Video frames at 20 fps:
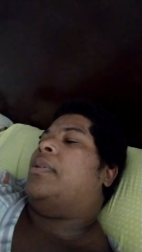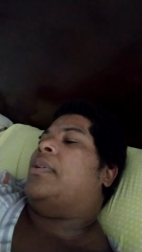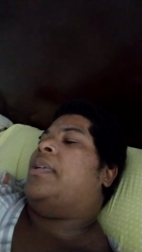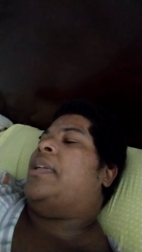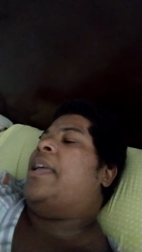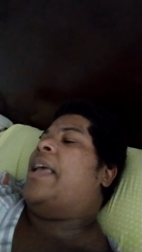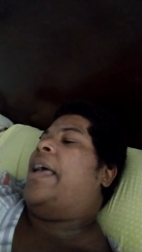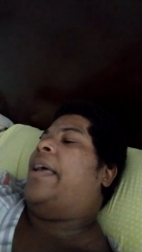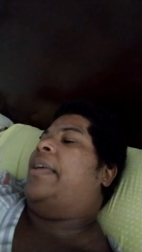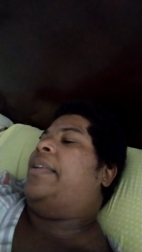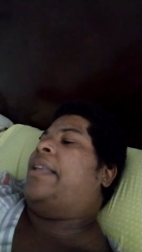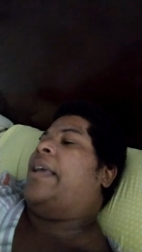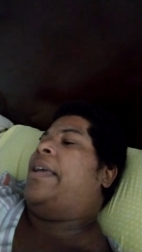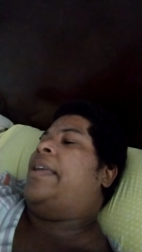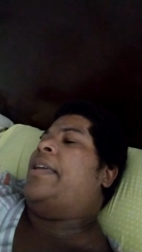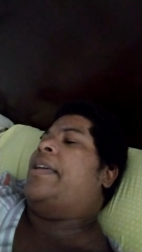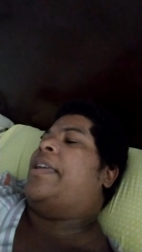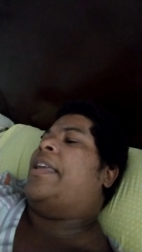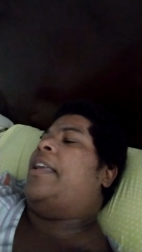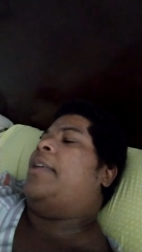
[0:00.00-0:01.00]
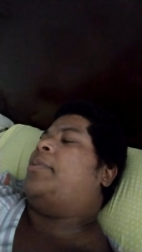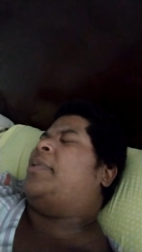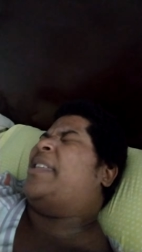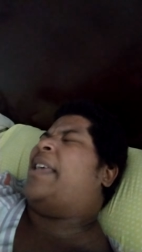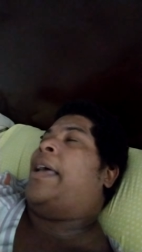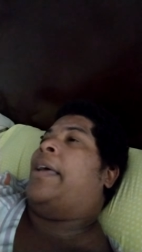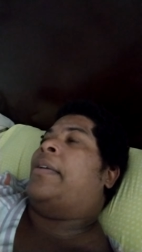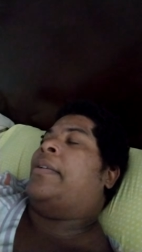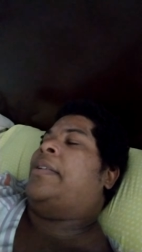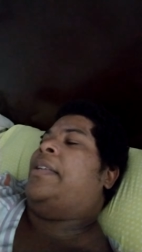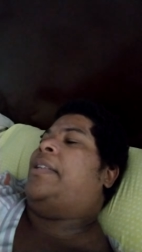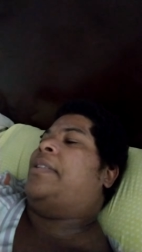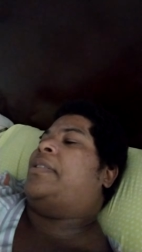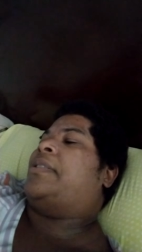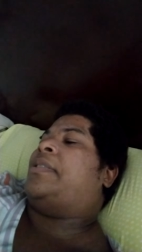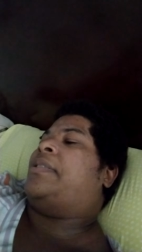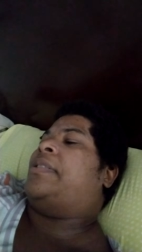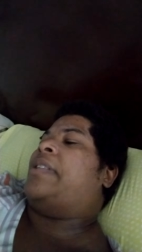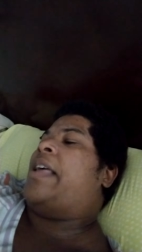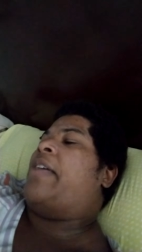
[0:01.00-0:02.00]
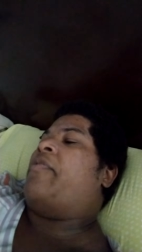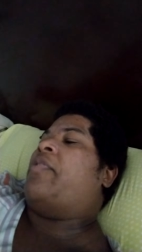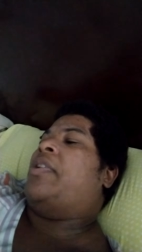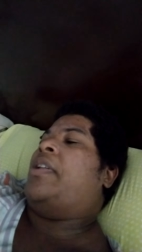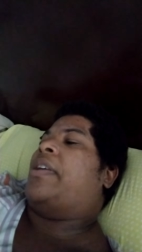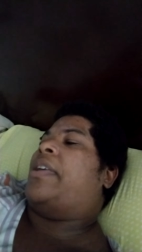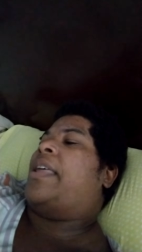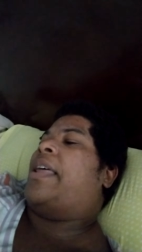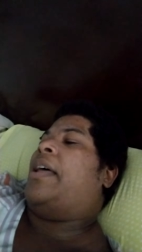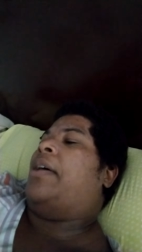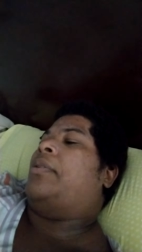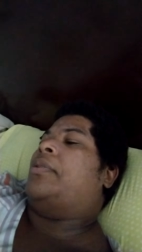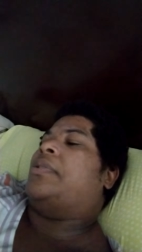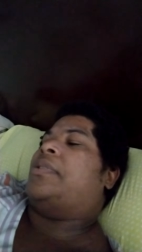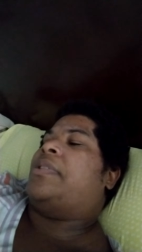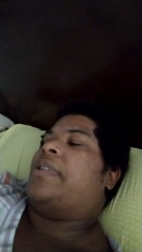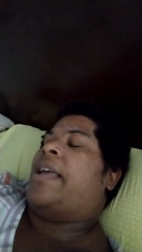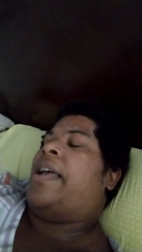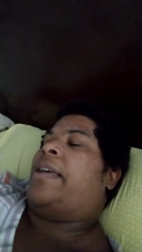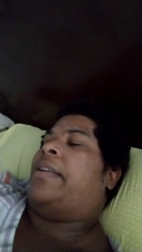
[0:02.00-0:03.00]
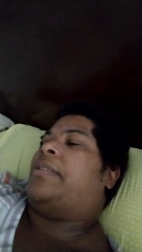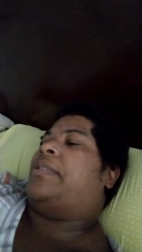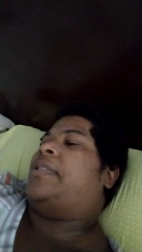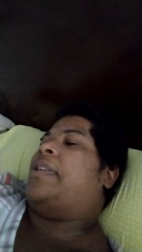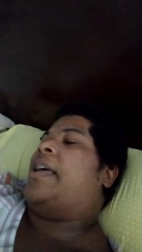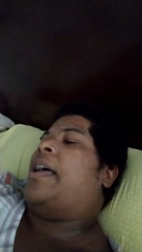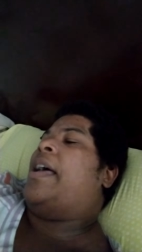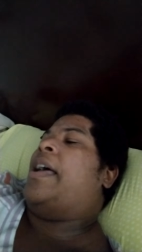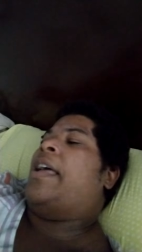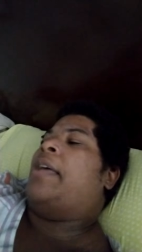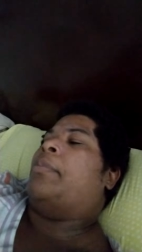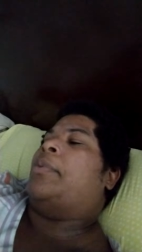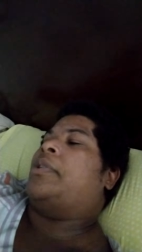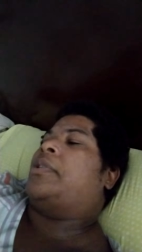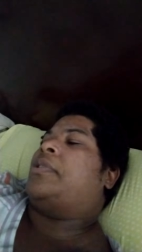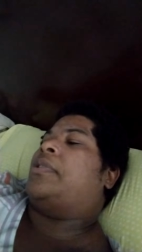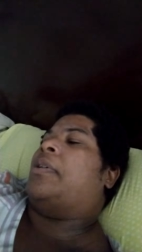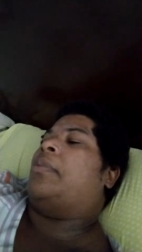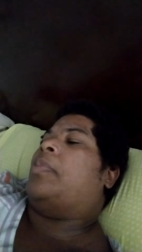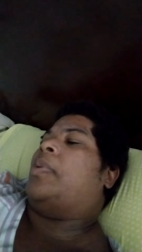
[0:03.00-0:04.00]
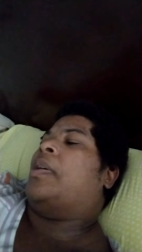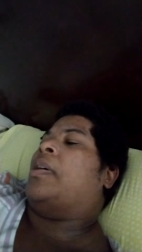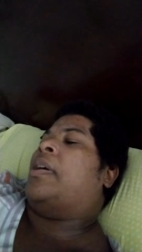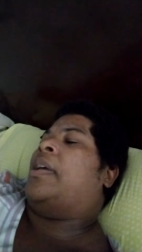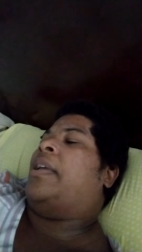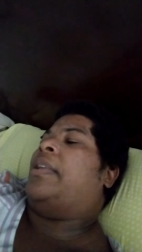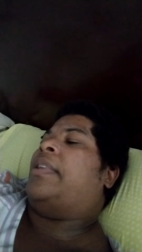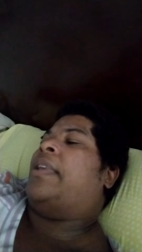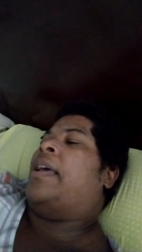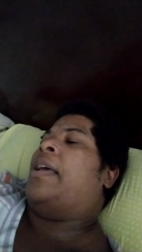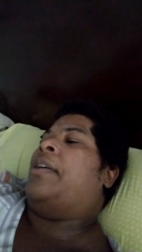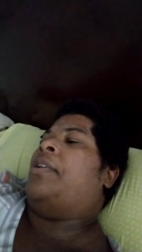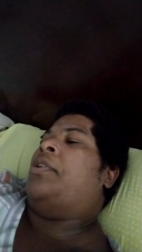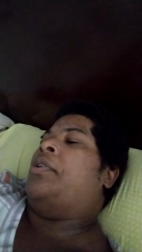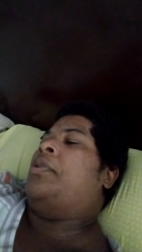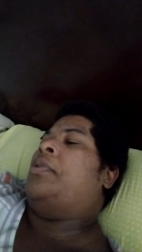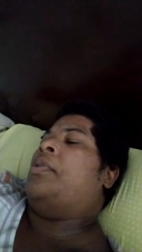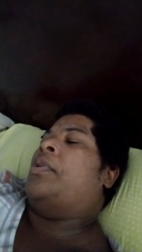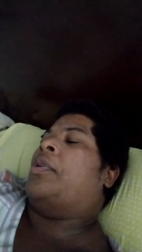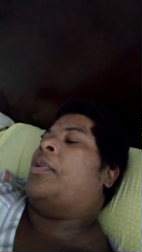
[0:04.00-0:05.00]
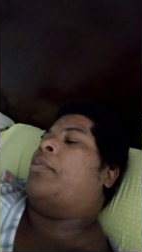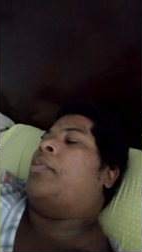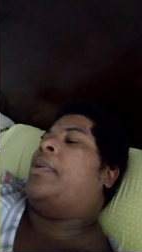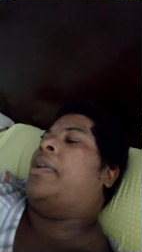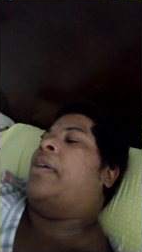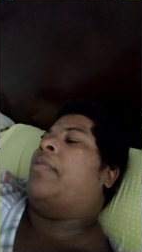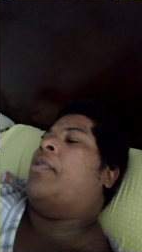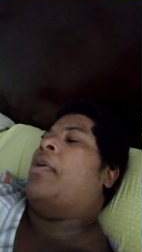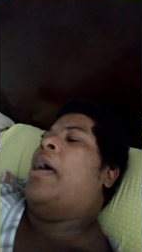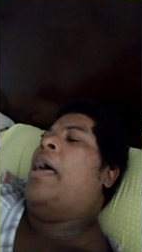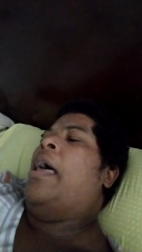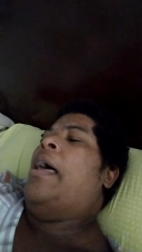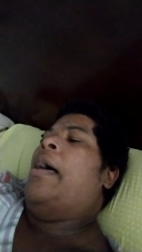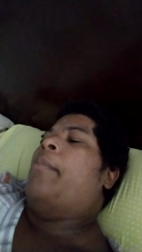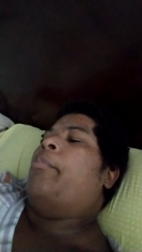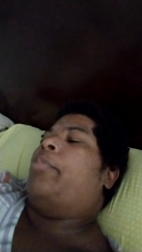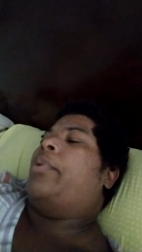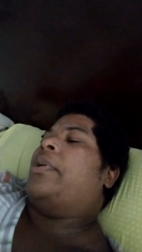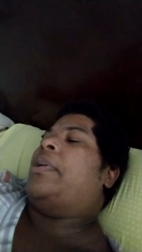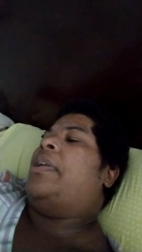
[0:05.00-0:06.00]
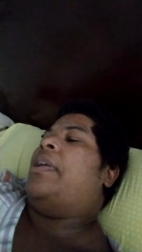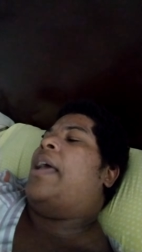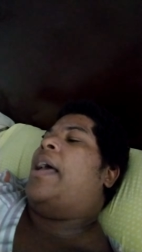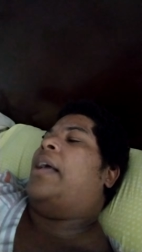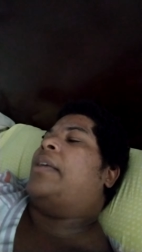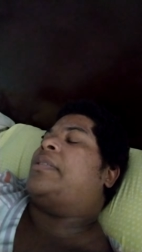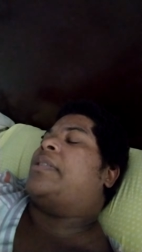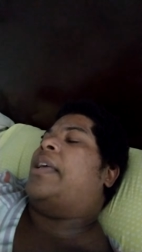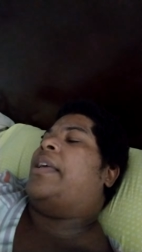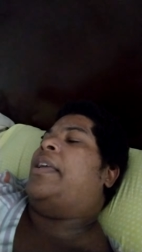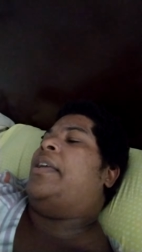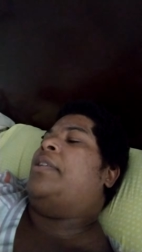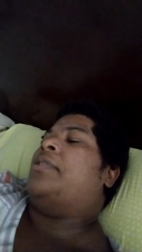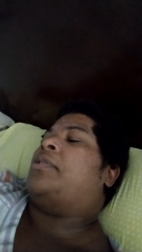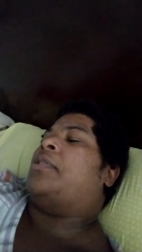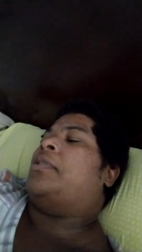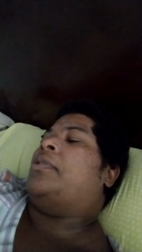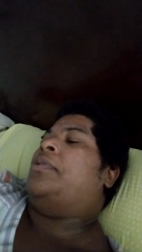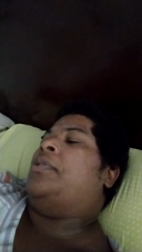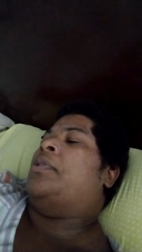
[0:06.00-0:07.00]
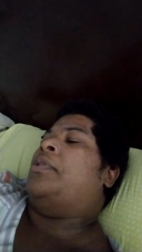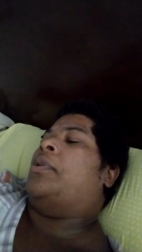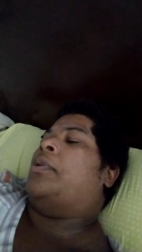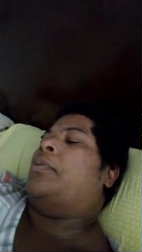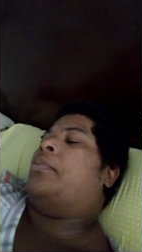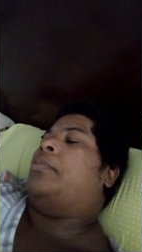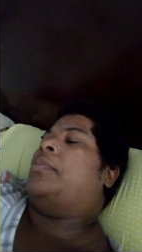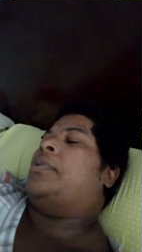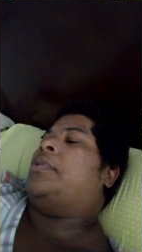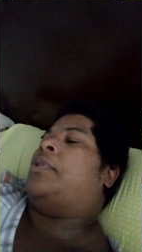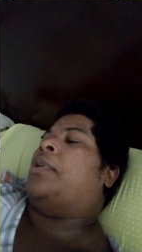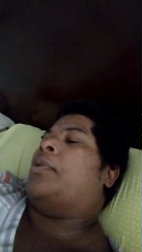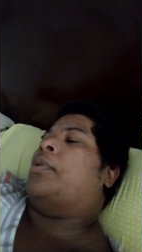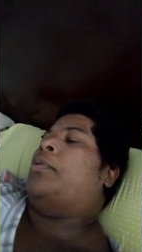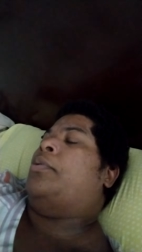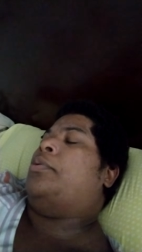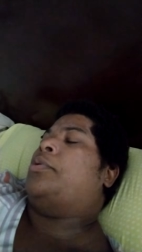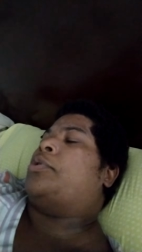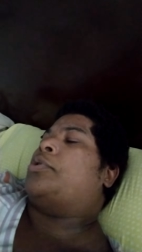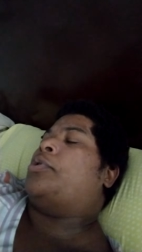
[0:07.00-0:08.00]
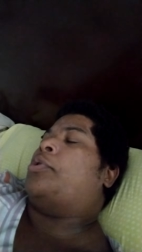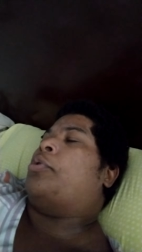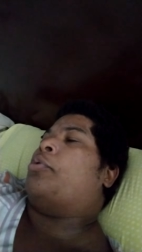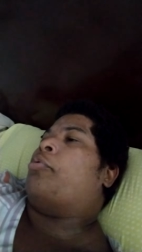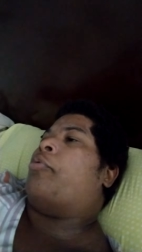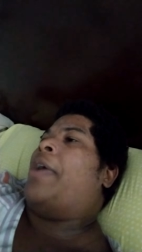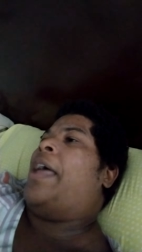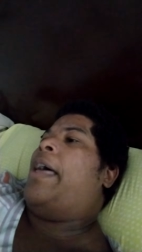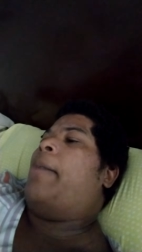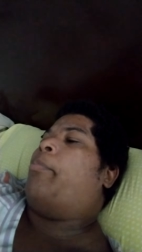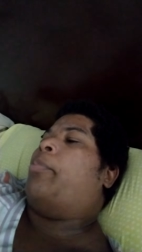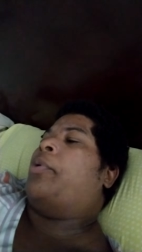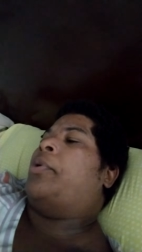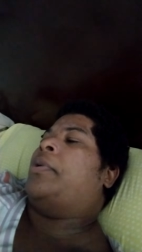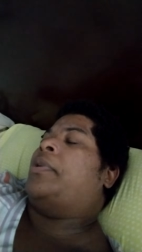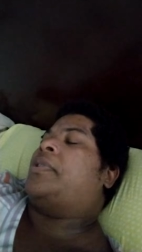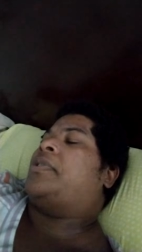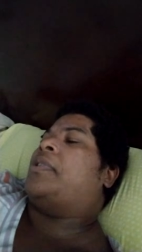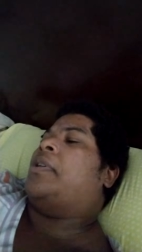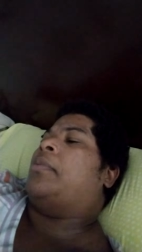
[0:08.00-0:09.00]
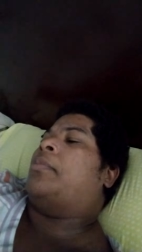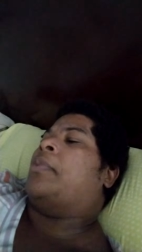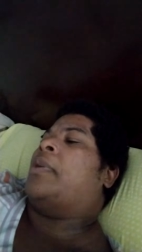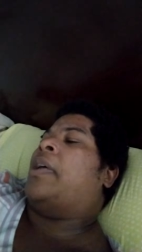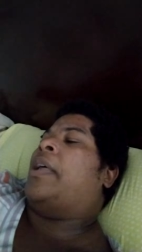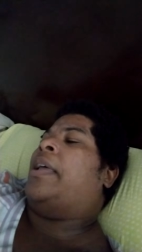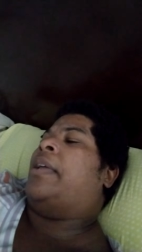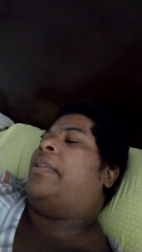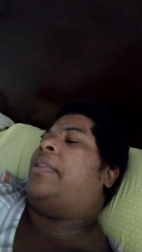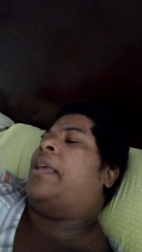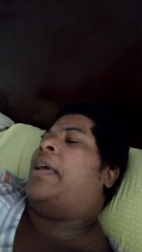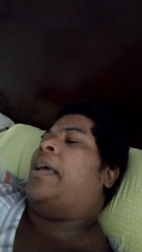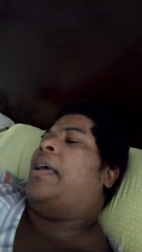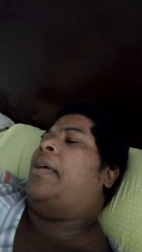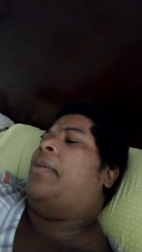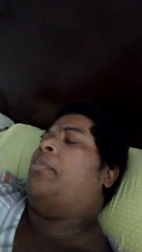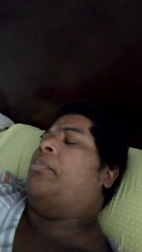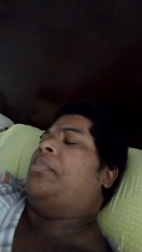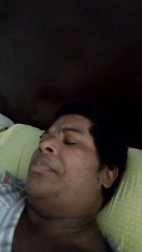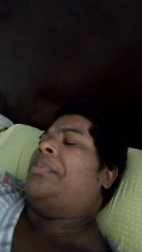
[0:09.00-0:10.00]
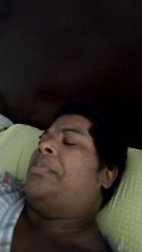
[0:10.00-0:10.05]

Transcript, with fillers: yeah, that he keeps at least seven accounts at a time or something like that or whatever. But he acts like he's a you know delusional rapper or something like that.